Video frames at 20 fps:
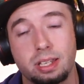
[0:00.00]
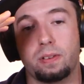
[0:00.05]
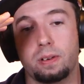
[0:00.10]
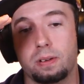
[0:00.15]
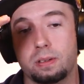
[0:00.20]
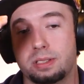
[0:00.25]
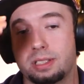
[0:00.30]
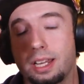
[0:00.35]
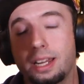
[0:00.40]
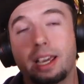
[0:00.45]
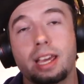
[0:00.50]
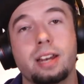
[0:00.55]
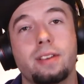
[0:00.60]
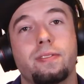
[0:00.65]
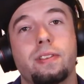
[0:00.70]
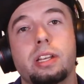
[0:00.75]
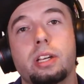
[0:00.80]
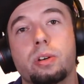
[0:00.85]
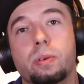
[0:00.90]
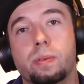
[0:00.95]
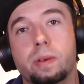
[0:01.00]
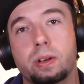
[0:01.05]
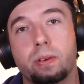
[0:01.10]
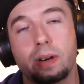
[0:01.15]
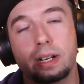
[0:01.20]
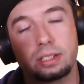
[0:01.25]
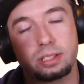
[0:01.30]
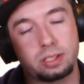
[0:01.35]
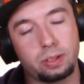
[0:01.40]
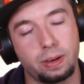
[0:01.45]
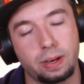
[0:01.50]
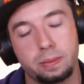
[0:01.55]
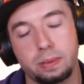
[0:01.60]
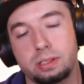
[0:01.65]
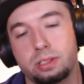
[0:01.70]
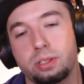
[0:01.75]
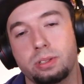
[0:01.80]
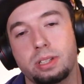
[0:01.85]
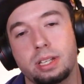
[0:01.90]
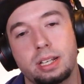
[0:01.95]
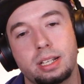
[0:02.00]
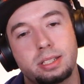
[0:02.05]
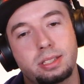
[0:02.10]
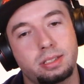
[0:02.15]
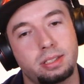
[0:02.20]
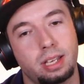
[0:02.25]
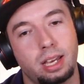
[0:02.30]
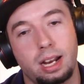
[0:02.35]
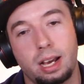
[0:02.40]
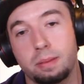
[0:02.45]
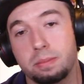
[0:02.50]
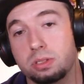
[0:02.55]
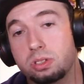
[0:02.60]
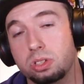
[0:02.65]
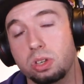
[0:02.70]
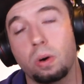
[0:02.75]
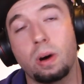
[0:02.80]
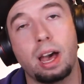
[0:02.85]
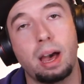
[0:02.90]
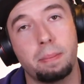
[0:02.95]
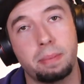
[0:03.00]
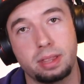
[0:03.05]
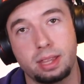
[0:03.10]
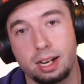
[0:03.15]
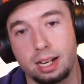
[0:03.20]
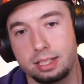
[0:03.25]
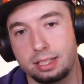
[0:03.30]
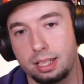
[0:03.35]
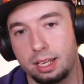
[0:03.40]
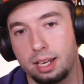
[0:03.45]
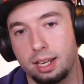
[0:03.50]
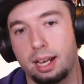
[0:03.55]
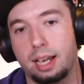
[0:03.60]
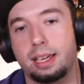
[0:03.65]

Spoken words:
for sending in a video request so I would do this, and I'm so happy that I did.